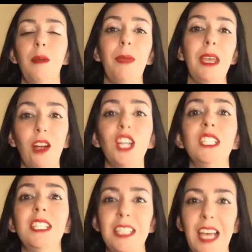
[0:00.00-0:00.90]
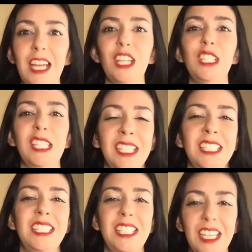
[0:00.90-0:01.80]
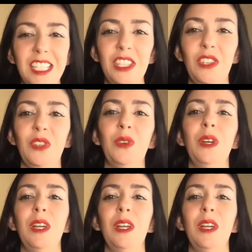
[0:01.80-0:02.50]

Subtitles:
make our desire to continue